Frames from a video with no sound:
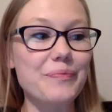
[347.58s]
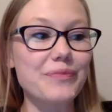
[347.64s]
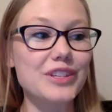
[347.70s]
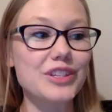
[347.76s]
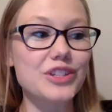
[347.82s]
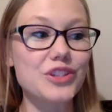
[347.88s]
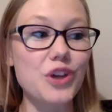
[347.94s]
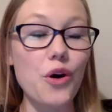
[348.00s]

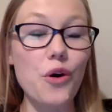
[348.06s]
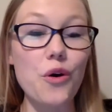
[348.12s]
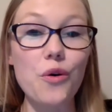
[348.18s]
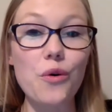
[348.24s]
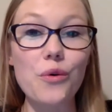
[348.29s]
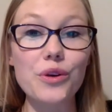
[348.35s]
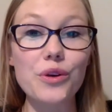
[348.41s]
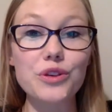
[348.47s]

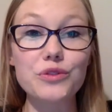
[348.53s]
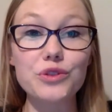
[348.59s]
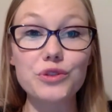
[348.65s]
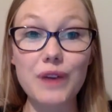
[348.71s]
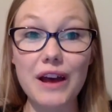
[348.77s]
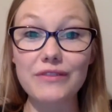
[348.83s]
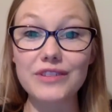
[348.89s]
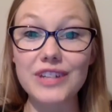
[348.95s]
So you do
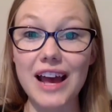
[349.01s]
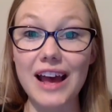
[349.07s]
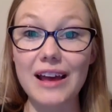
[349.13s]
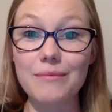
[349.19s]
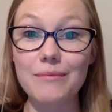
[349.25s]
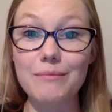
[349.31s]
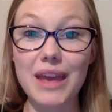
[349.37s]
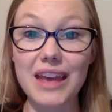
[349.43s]
have
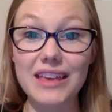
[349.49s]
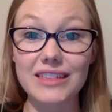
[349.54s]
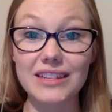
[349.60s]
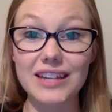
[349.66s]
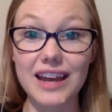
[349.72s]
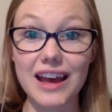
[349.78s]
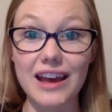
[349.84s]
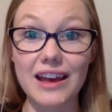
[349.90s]
time, make the
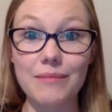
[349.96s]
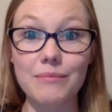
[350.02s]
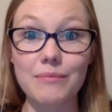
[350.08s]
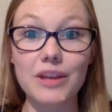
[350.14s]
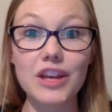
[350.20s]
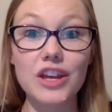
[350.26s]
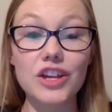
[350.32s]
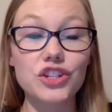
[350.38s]
time
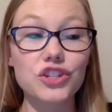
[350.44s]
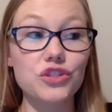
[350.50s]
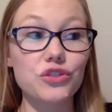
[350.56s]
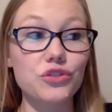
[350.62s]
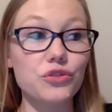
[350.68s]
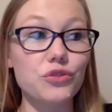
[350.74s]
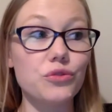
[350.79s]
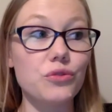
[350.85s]

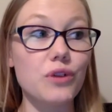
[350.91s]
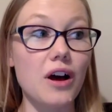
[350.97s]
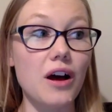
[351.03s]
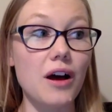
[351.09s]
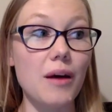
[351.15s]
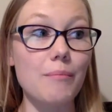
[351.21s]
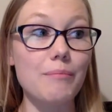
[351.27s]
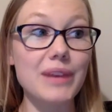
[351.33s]

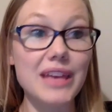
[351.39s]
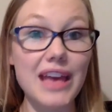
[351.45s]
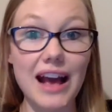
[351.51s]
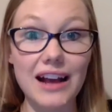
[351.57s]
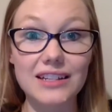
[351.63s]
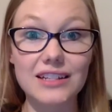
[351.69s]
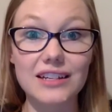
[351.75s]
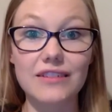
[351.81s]
to be
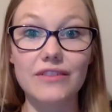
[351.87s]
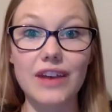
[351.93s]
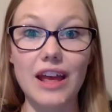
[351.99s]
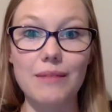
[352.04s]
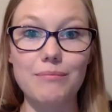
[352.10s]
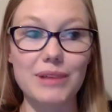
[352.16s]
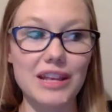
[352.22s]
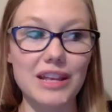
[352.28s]
active
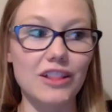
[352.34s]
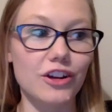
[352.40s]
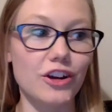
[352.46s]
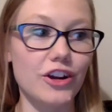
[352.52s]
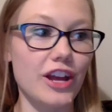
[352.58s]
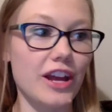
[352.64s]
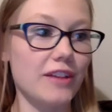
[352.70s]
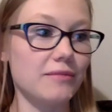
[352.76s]
and be
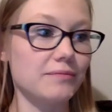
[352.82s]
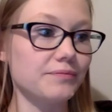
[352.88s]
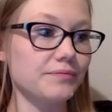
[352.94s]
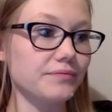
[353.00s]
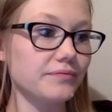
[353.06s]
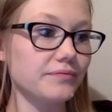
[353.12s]
learning.